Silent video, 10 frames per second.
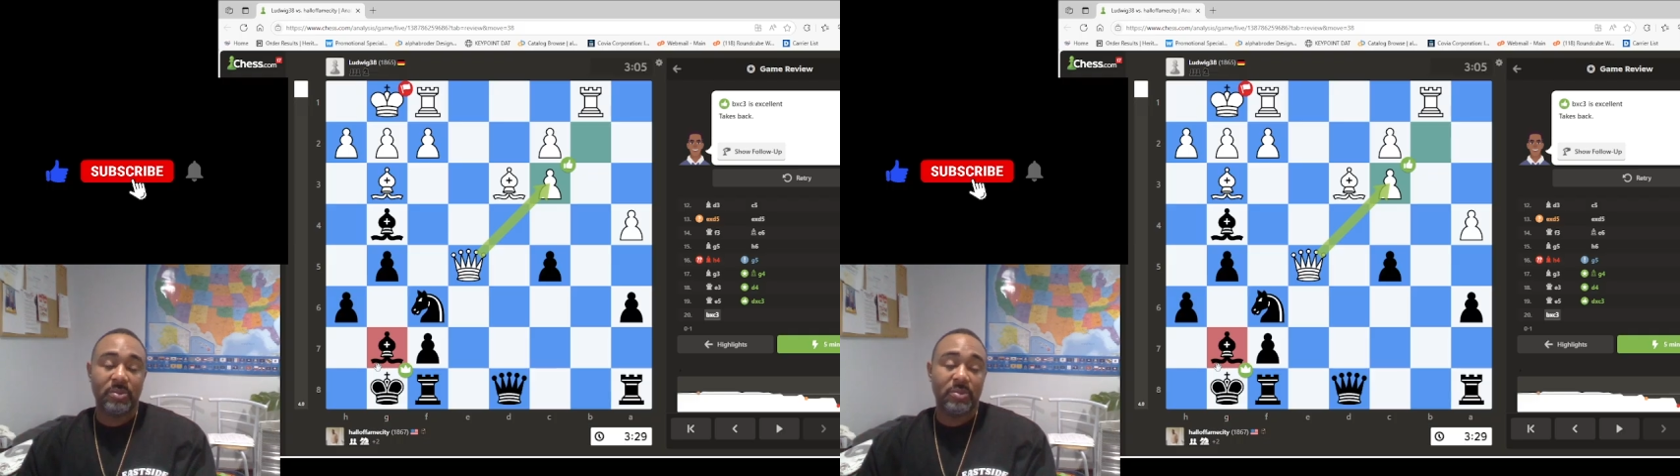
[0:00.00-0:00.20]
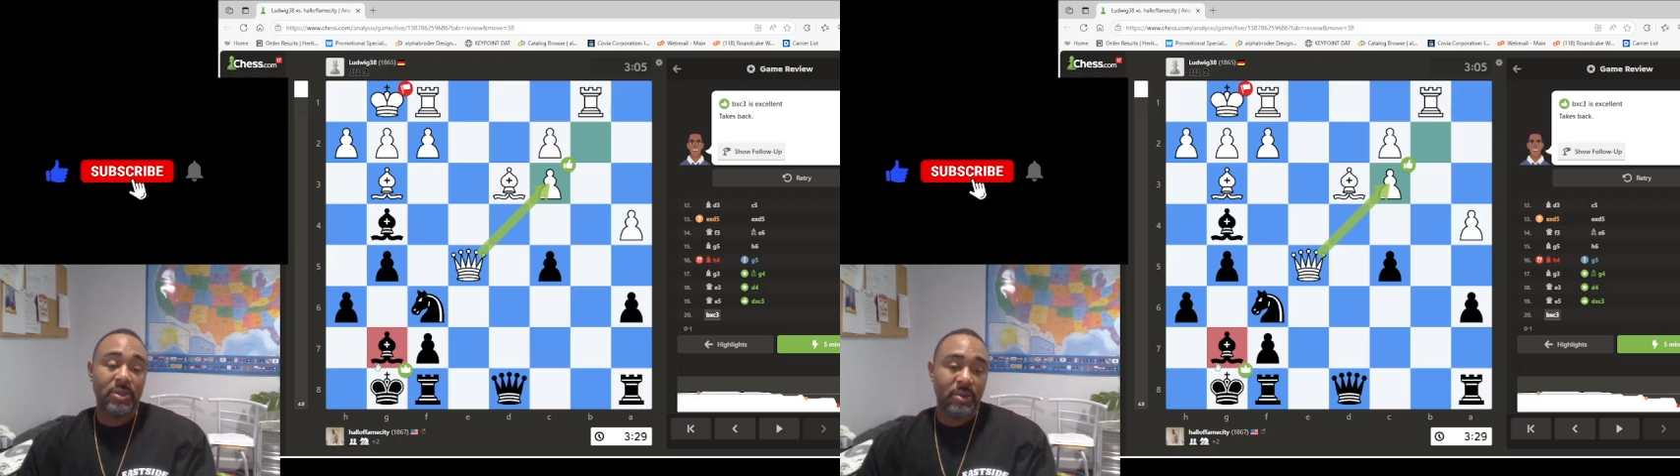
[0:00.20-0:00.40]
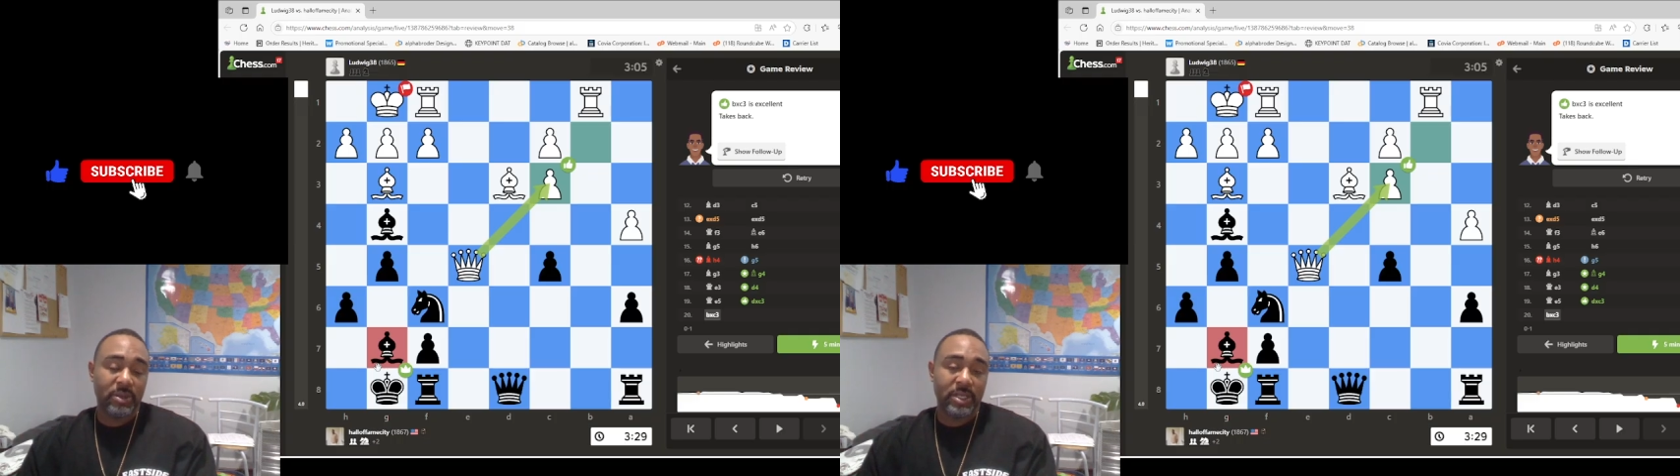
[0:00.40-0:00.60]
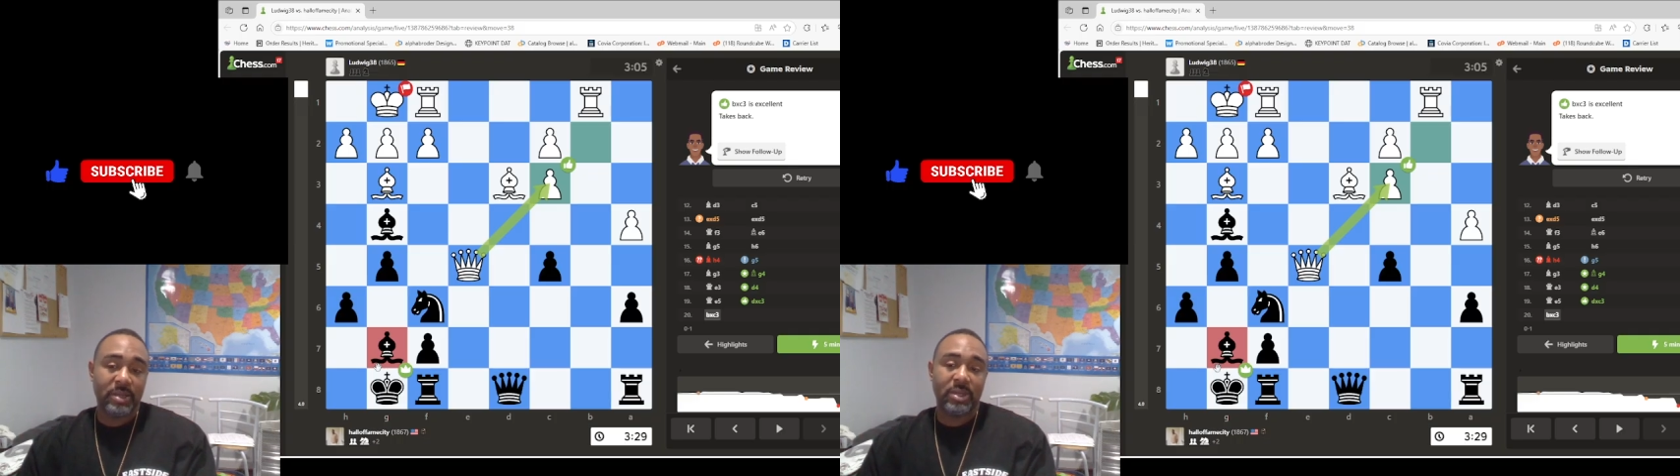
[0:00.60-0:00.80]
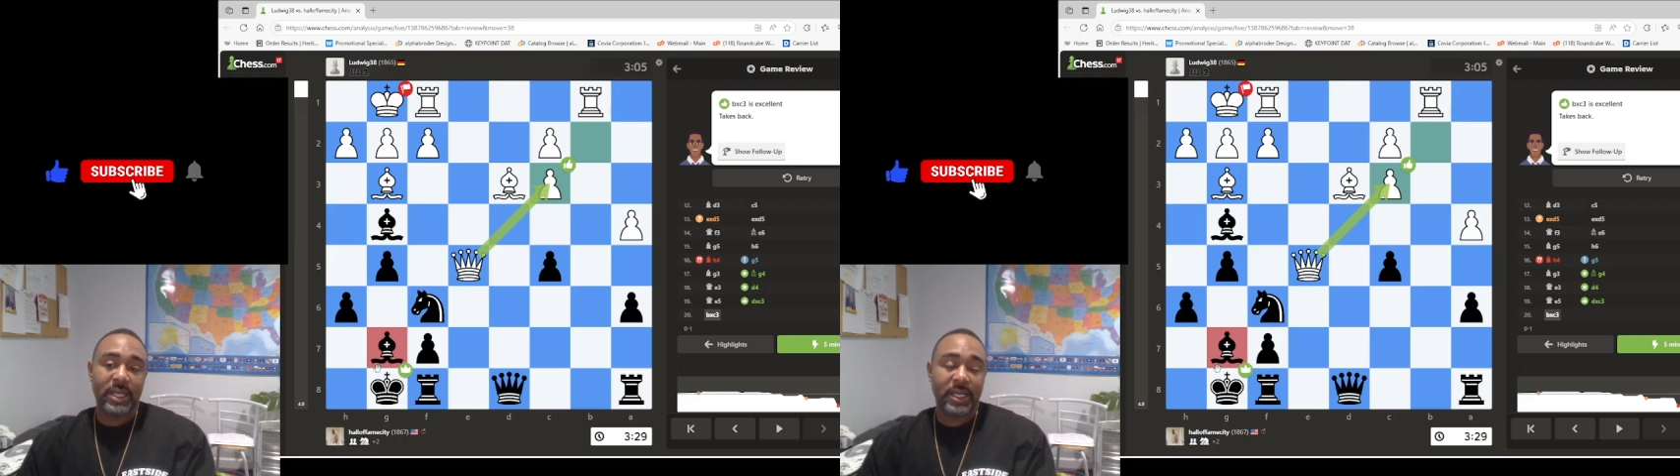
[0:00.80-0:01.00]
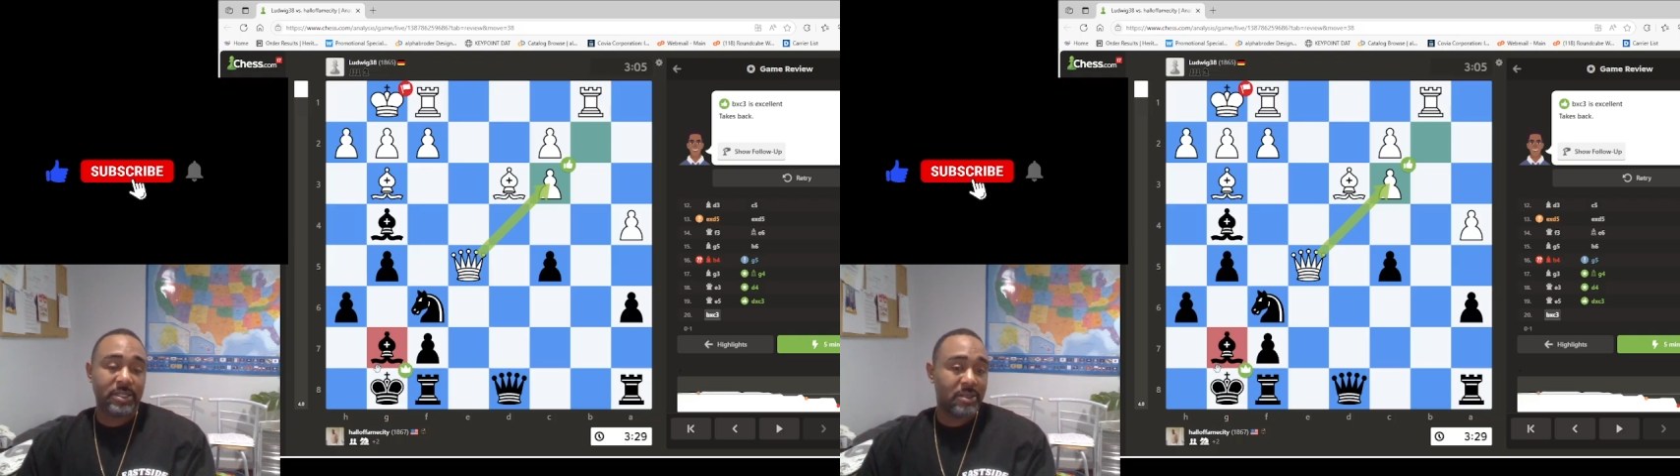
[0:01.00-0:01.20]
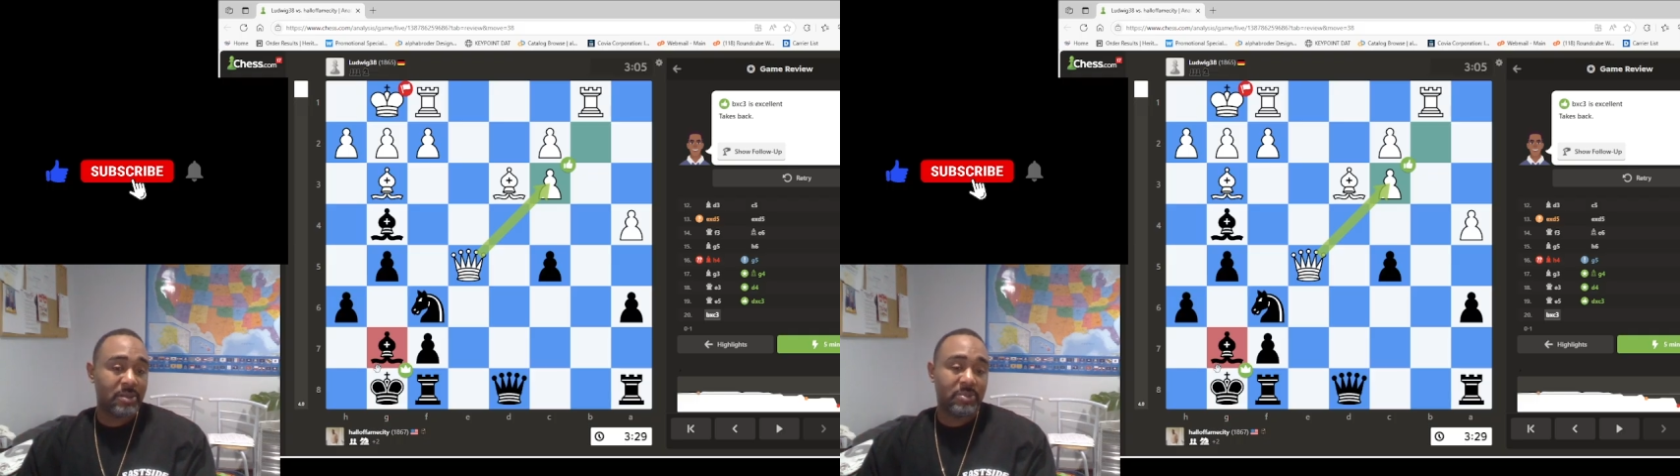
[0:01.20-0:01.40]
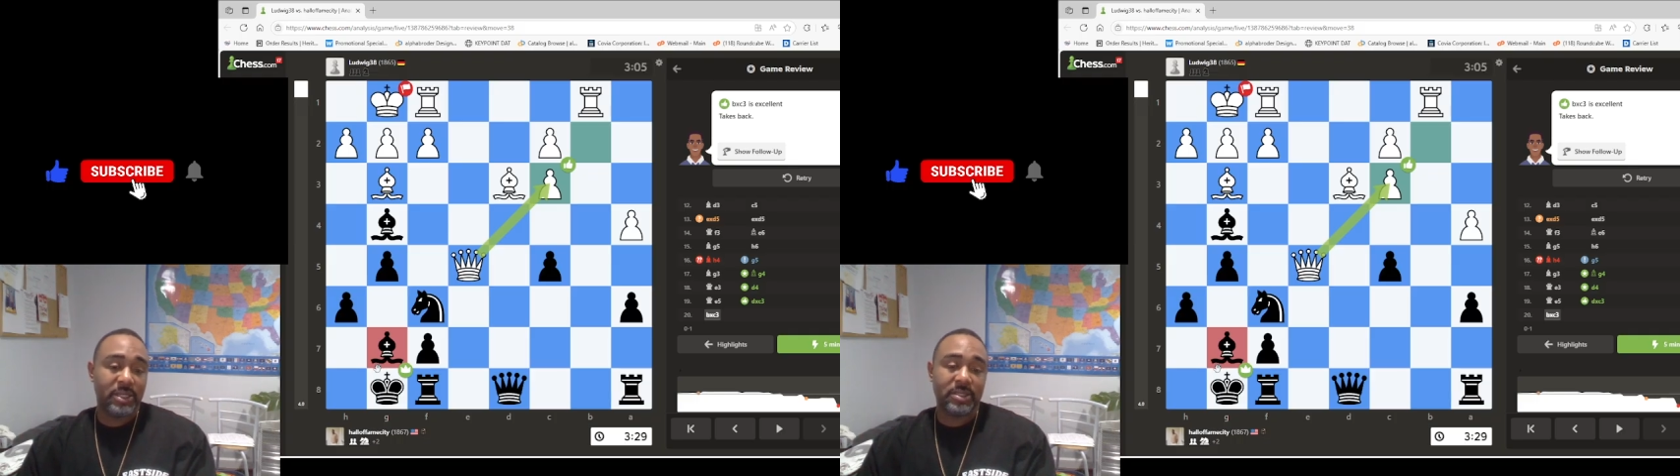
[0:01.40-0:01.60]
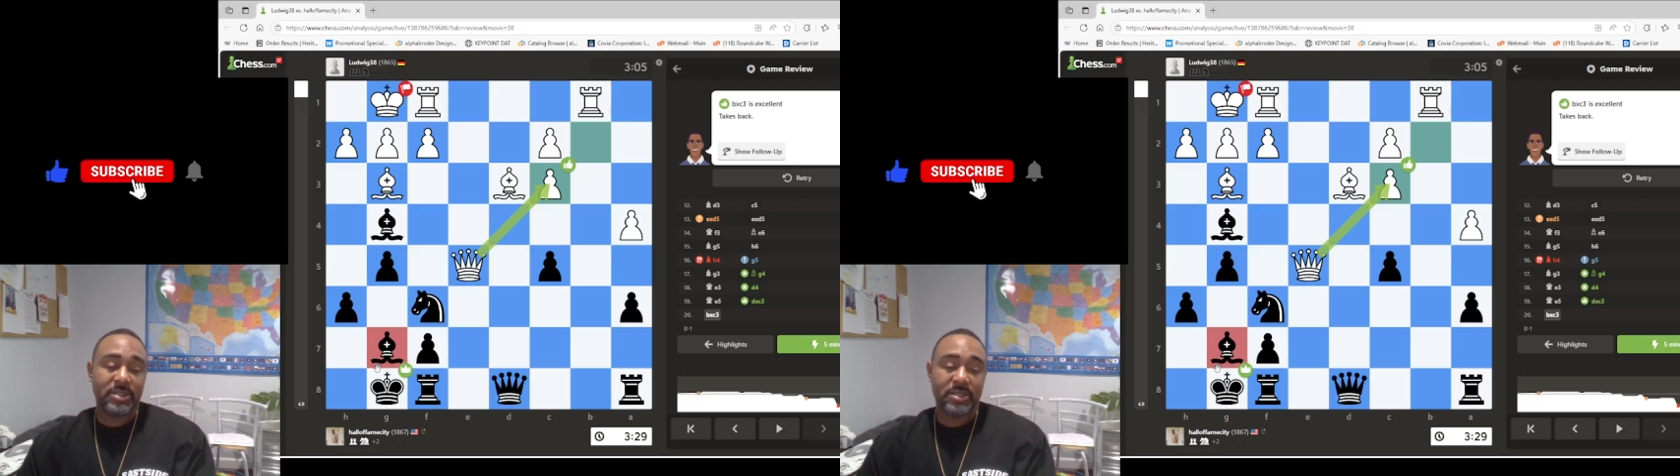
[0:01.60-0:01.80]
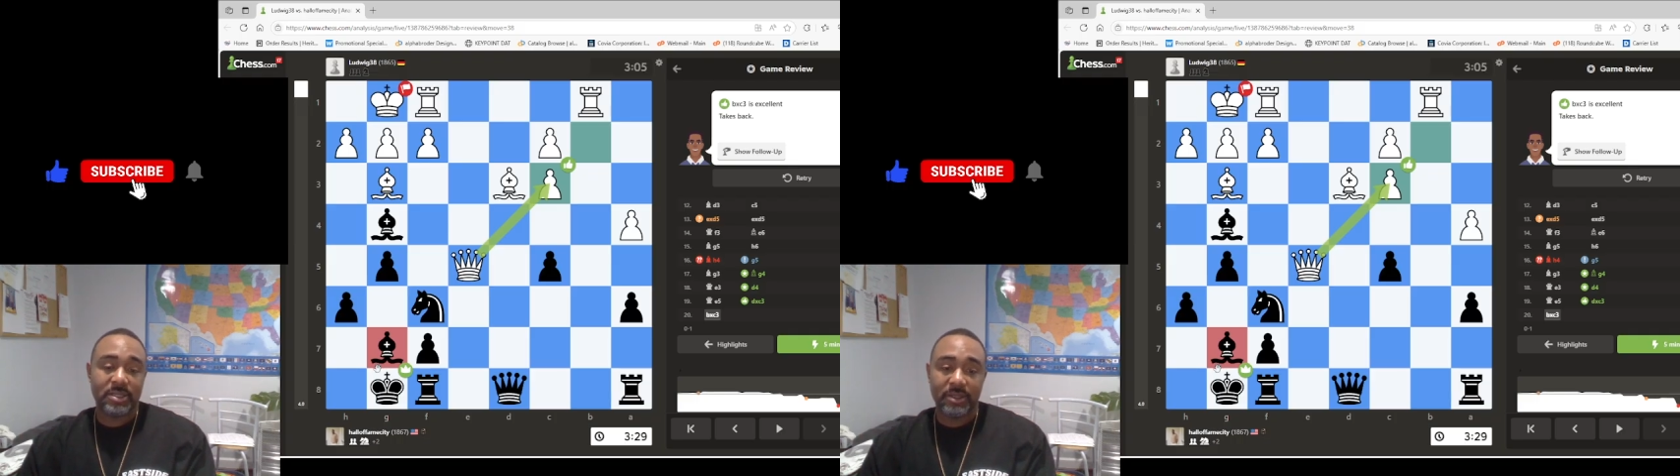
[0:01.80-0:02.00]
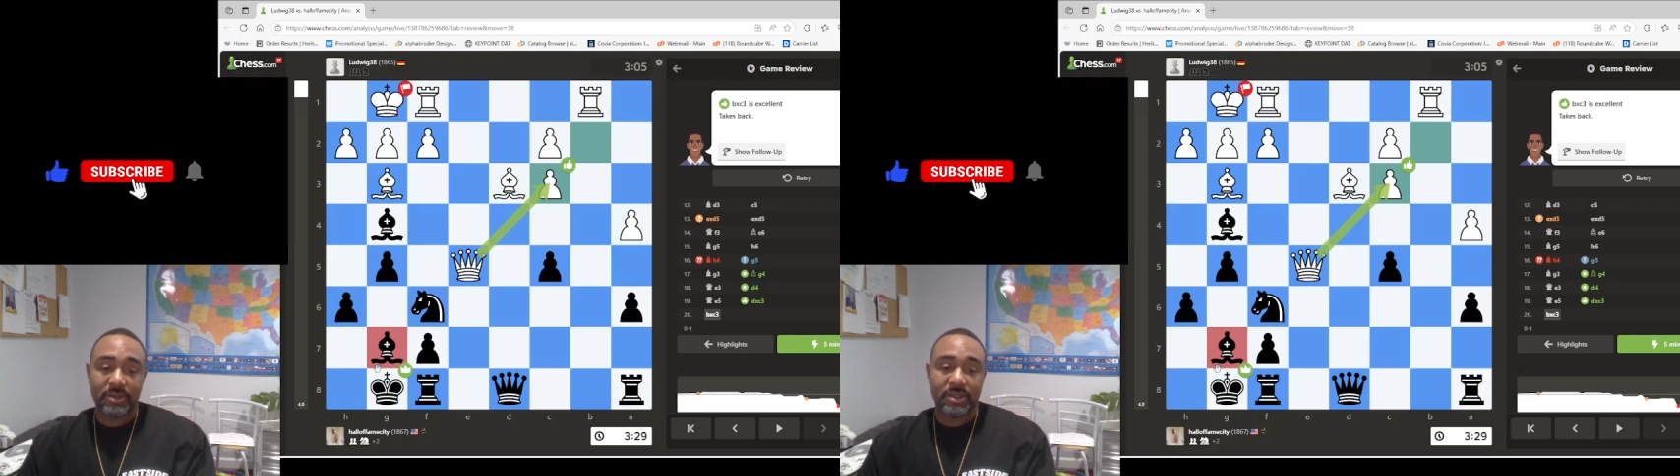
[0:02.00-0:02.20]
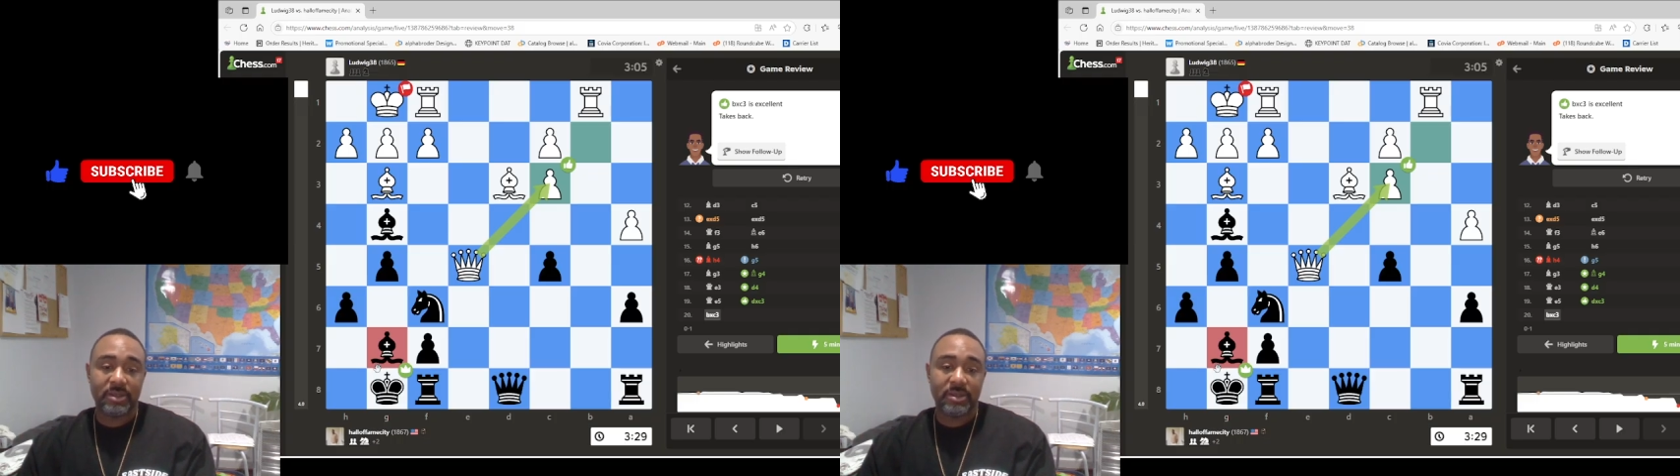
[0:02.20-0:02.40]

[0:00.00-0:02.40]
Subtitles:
knowing that black is going to play the Sicilian?